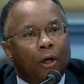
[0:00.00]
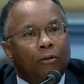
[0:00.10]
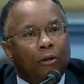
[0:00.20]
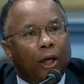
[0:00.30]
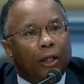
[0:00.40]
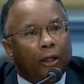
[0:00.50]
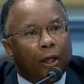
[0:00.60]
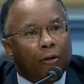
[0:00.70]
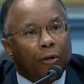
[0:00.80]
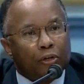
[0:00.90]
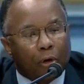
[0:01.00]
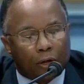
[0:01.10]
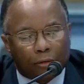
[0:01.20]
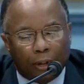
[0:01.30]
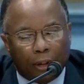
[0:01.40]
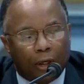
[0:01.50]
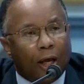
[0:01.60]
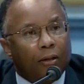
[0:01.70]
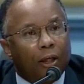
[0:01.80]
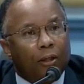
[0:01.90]
undertaking a restructuring that I
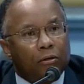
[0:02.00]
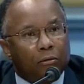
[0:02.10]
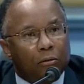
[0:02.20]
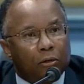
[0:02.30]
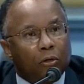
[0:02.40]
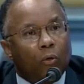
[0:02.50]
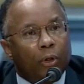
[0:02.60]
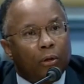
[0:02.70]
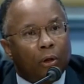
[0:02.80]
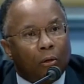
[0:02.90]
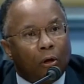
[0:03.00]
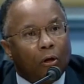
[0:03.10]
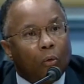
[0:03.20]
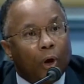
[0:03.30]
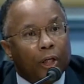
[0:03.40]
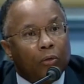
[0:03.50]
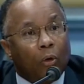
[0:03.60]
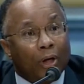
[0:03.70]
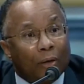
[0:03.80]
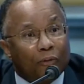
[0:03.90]
think is going a long way
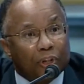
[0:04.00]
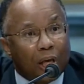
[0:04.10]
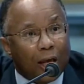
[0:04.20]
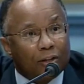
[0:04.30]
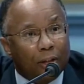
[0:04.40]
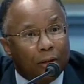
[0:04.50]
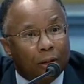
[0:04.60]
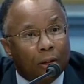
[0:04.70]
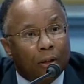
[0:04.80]
toward emphasizing